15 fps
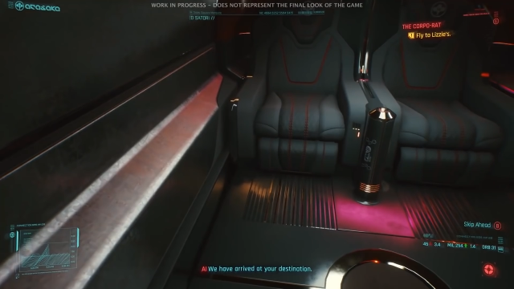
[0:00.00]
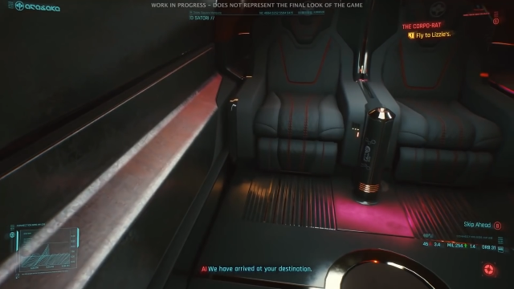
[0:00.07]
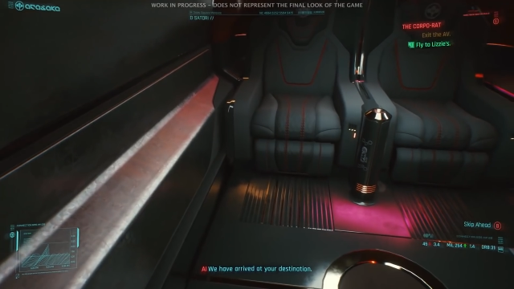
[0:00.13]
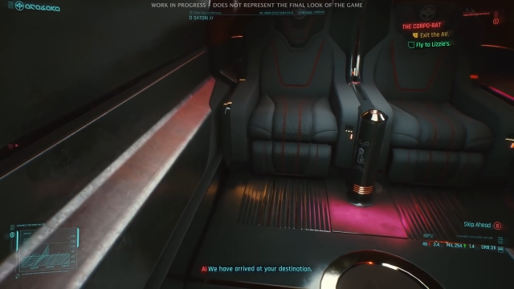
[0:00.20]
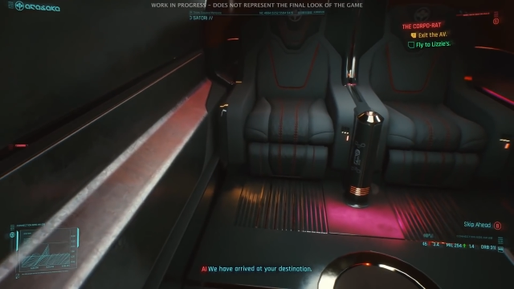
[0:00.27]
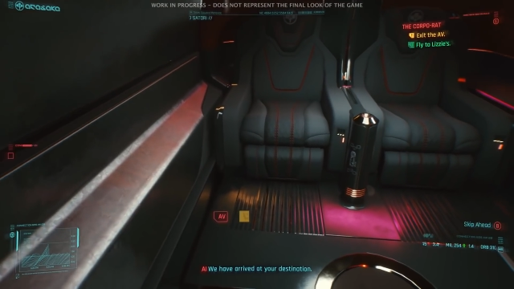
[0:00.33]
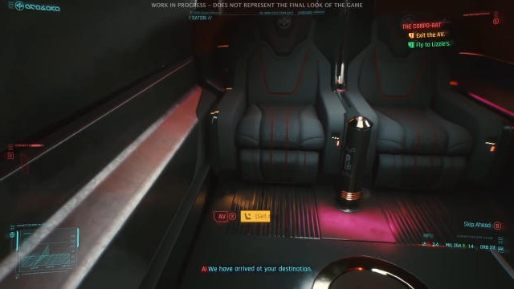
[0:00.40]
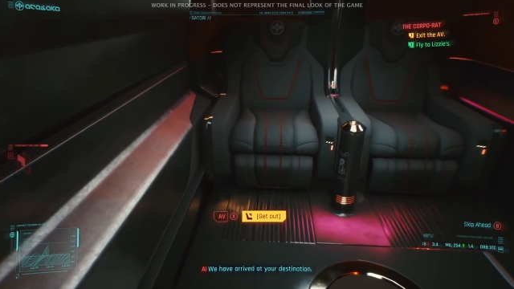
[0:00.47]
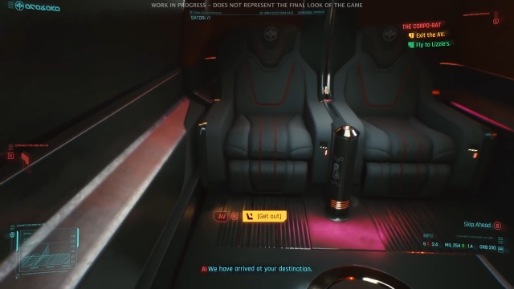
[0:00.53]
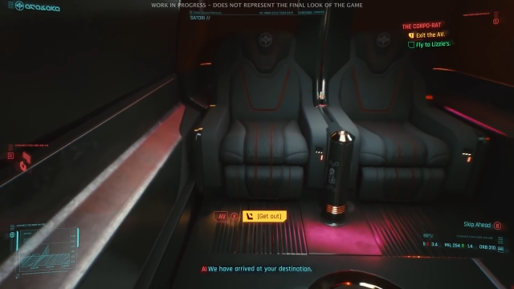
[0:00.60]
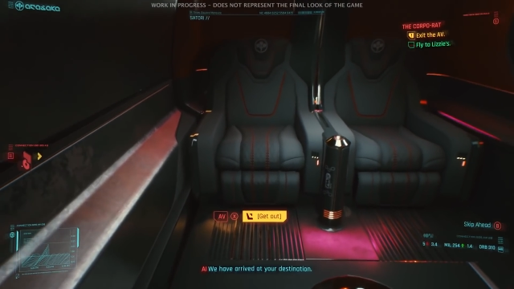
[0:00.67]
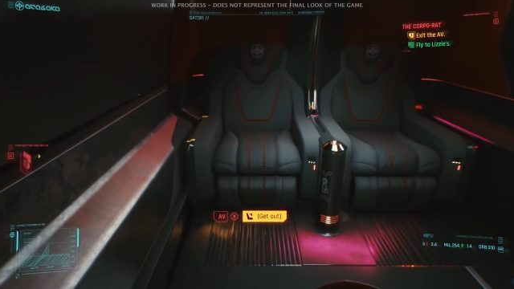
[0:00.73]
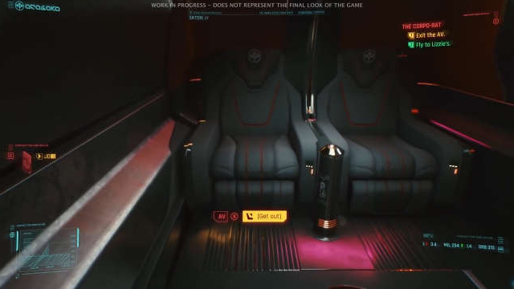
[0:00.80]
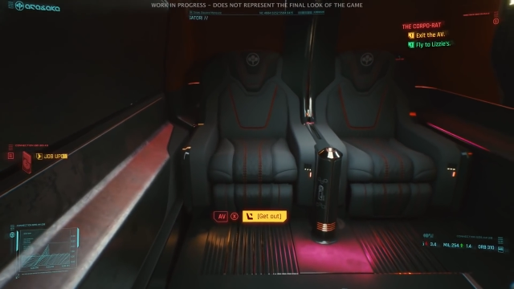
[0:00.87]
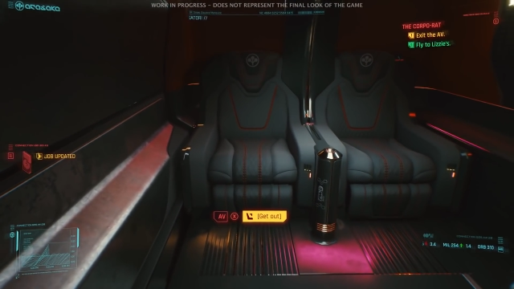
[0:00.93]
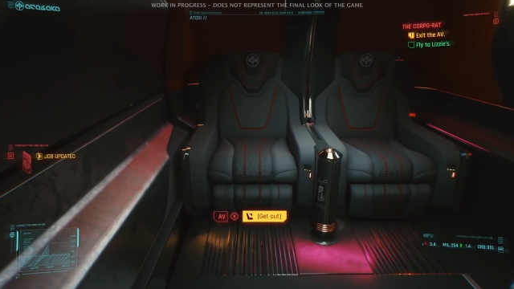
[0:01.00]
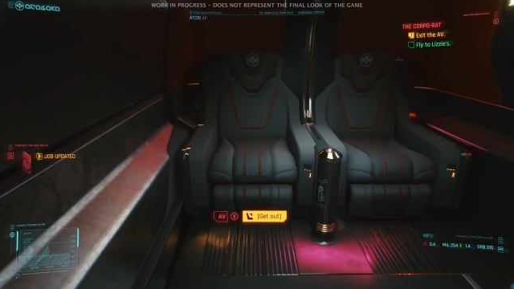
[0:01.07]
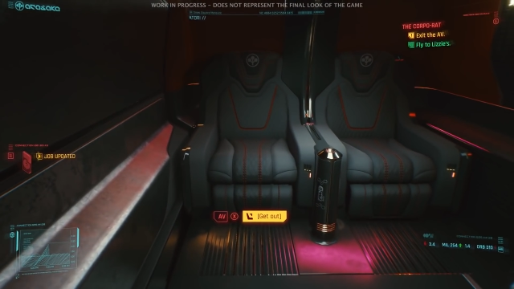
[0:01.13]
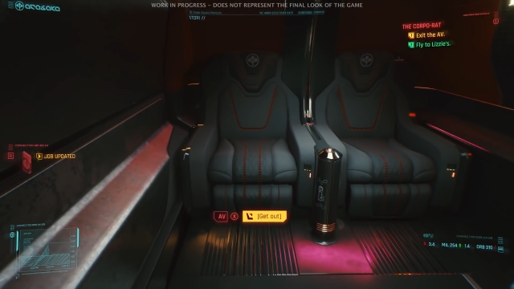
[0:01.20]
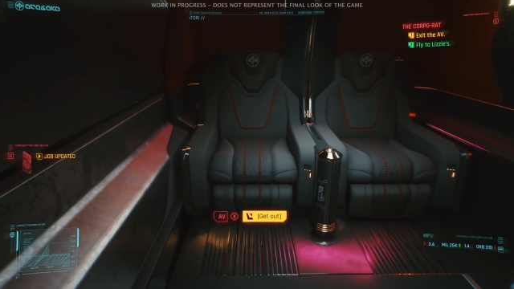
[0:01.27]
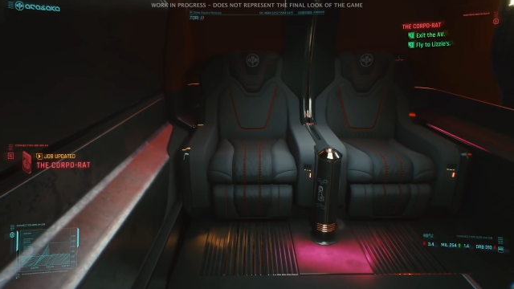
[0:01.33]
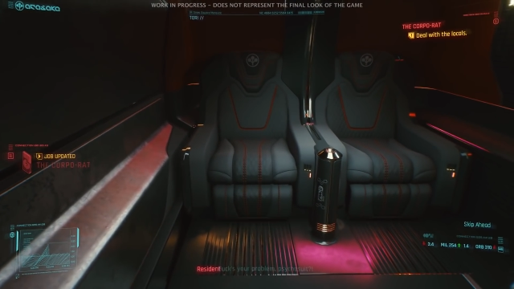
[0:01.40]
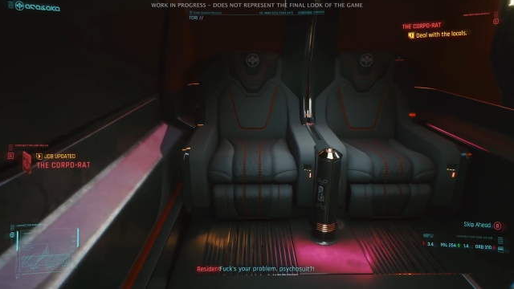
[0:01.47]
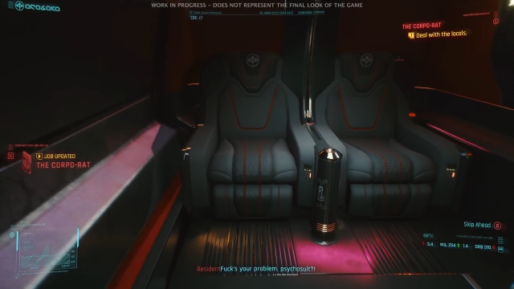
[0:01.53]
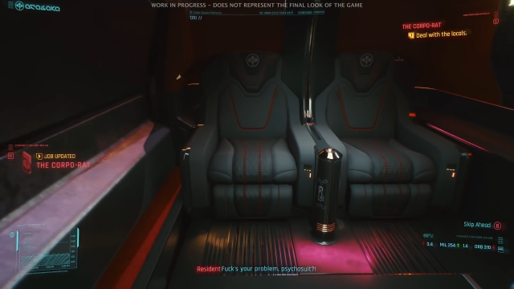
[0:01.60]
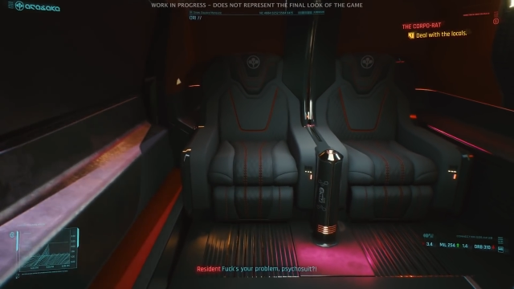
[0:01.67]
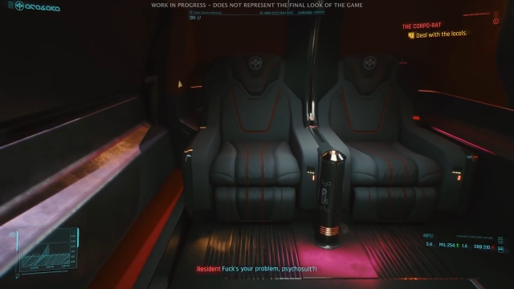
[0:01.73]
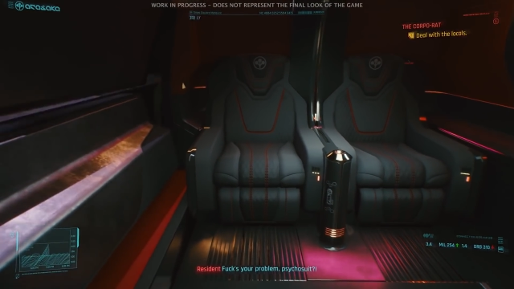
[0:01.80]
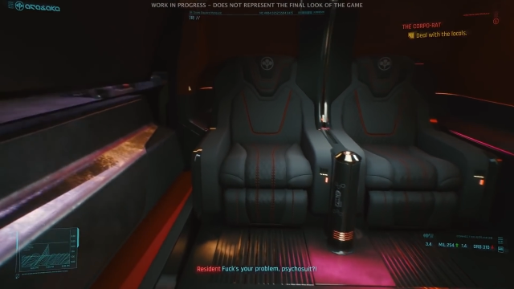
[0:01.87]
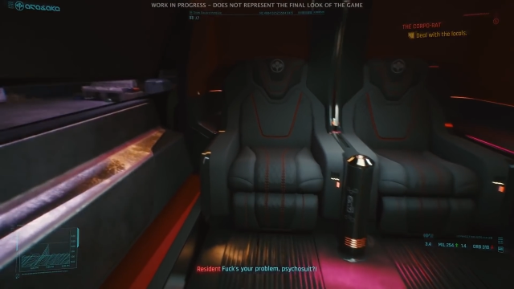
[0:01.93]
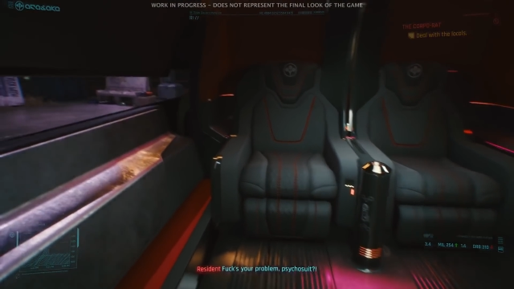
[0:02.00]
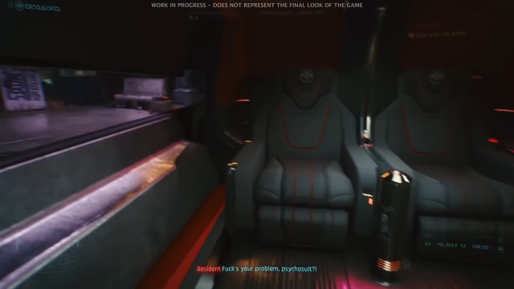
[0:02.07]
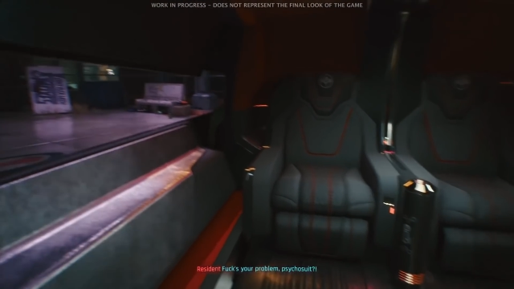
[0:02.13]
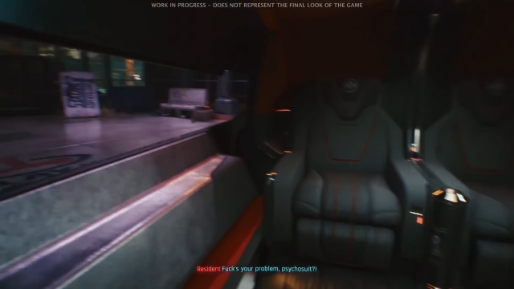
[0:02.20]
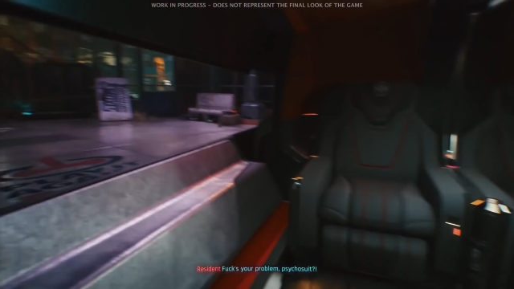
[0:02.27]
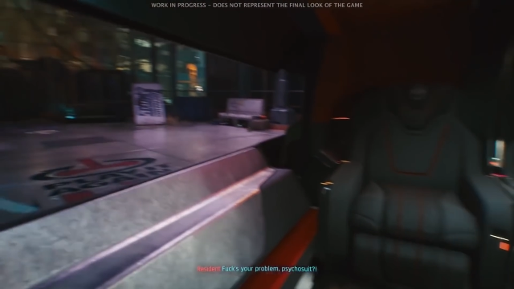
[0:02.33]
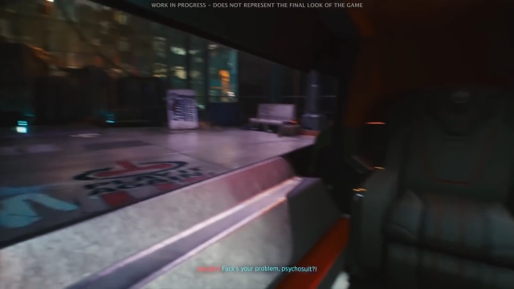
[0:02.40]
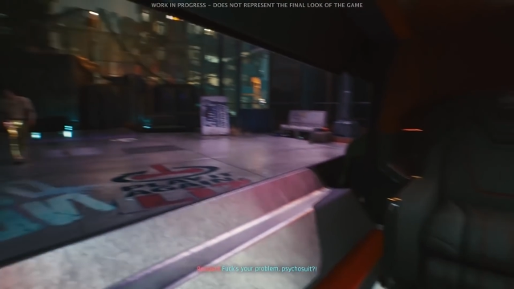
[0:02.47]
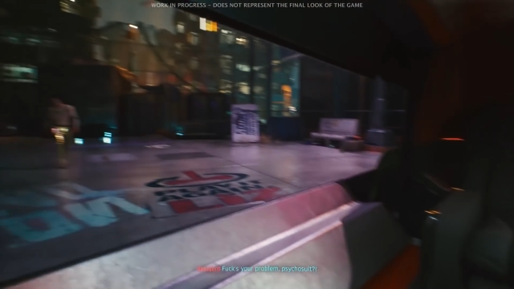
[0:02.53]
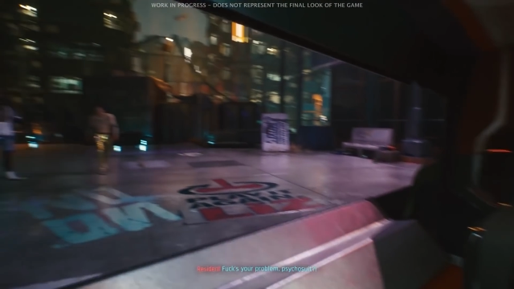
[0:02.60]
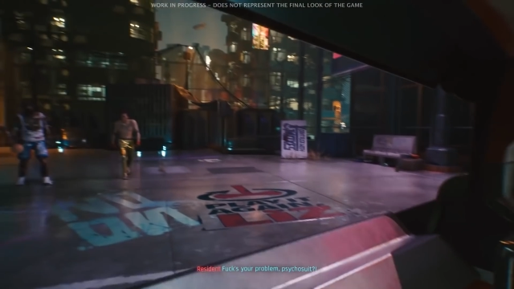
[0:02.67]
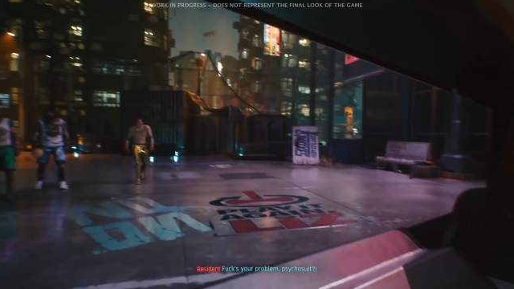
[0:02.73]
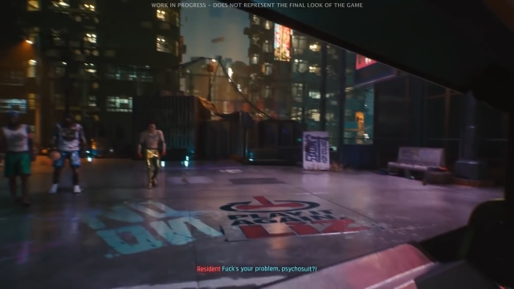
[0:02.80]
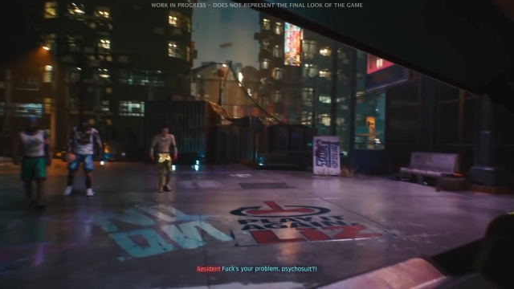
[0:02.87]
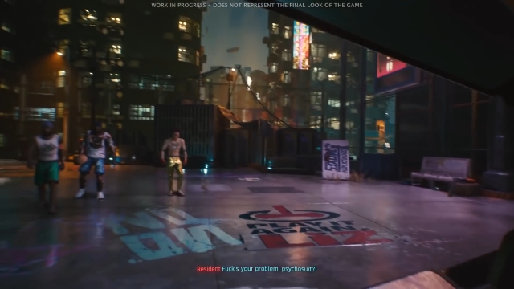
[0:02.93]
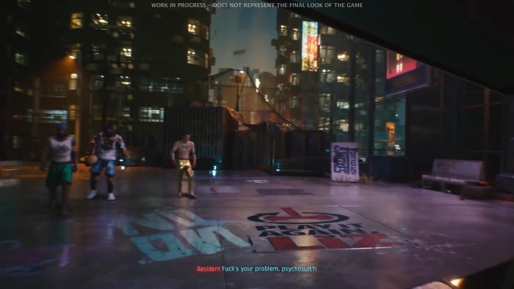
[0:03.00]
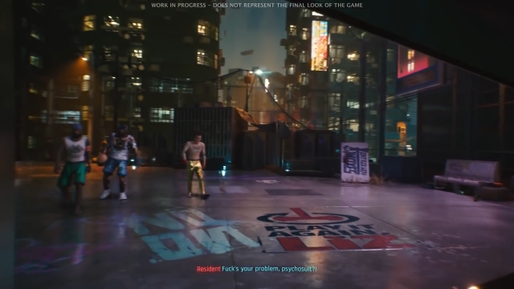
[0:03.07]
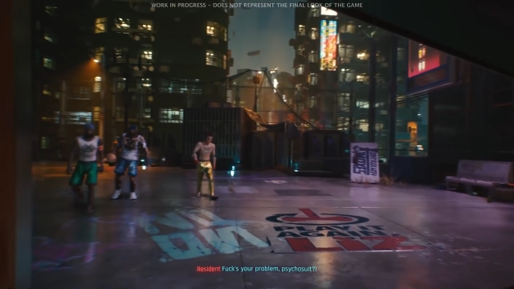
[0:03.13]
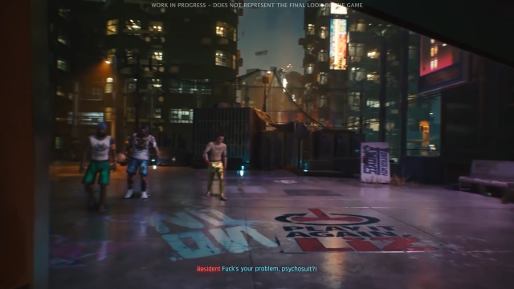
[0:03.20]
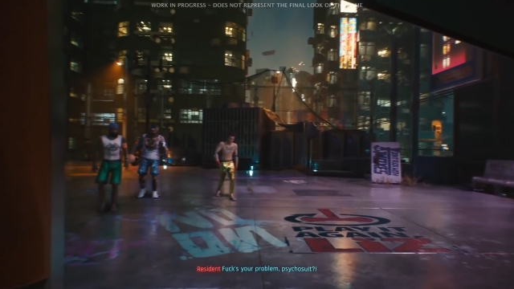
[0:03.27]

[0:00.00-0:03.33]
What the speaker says: [unreadable: no face in view]